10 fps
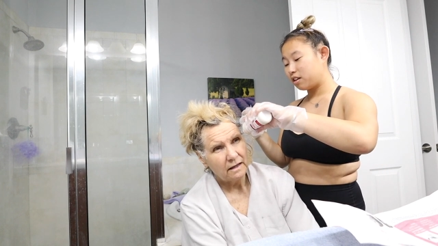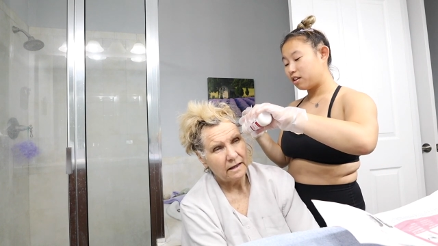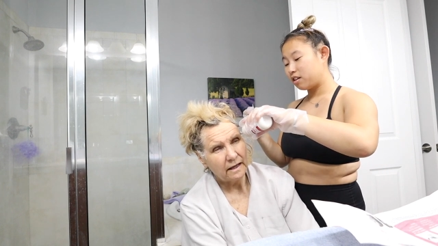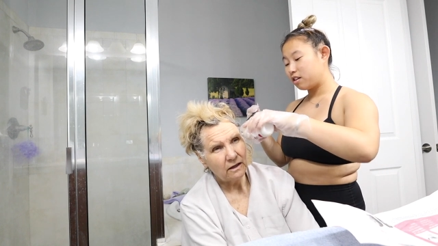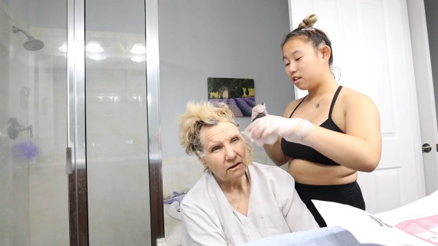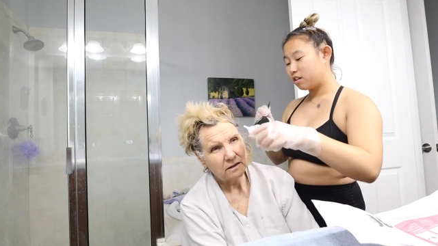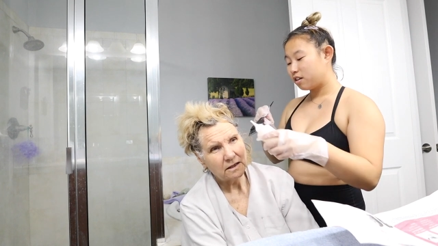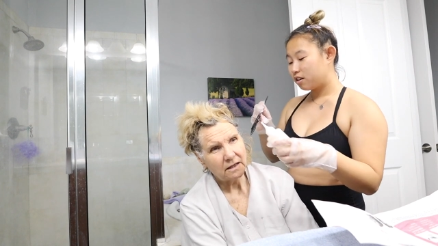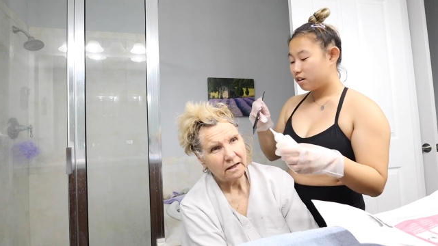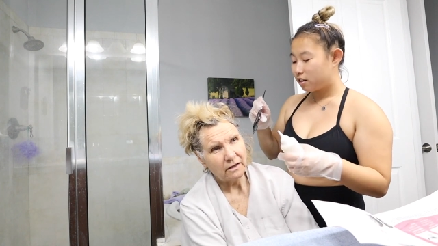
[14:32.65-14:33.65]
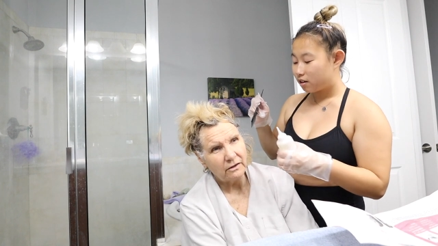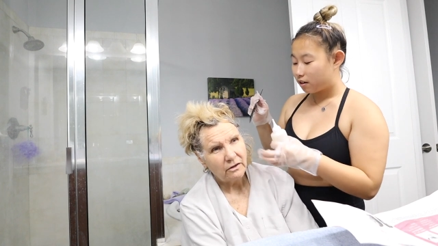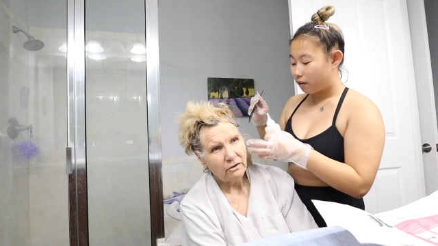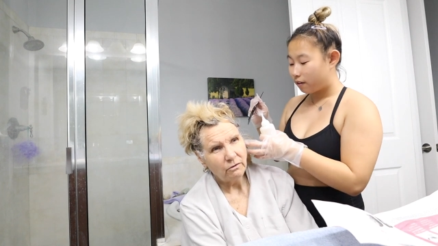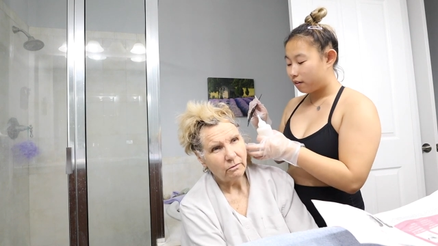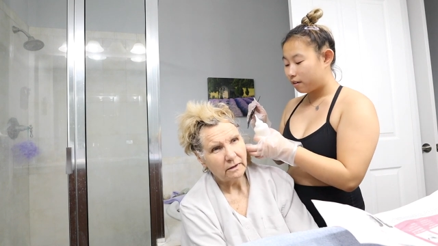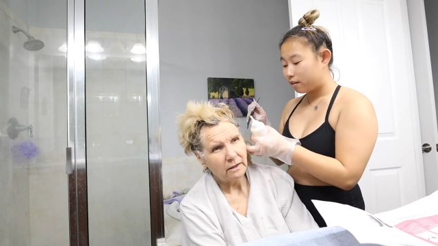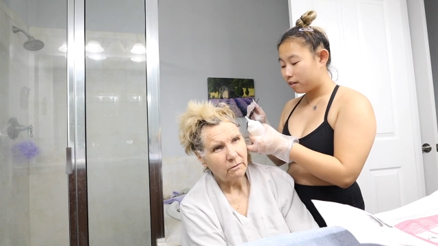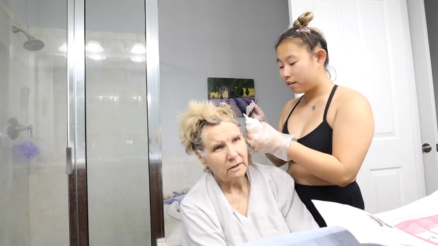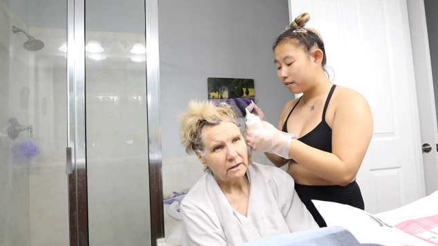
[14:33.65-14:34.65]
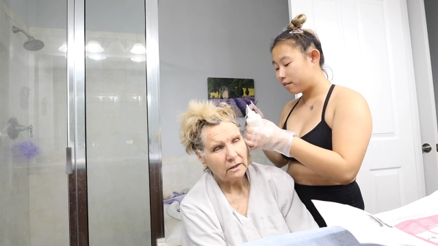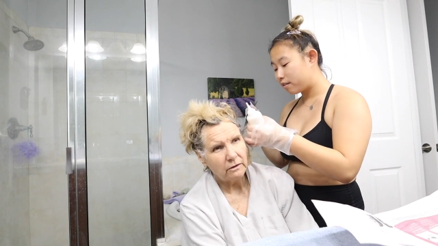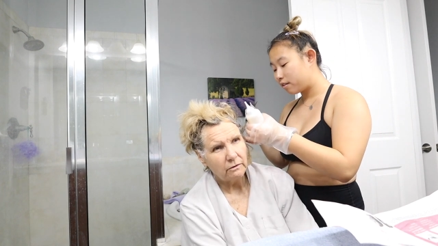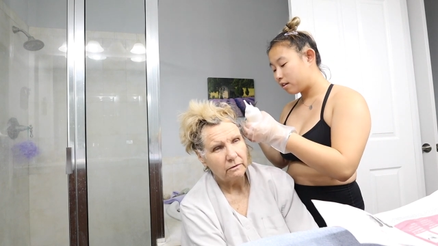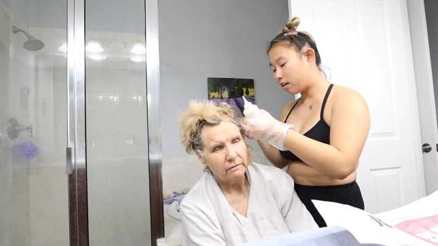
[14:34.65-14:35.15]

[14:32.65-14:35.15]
Speaker 1: They can all decide on their own what they want to do.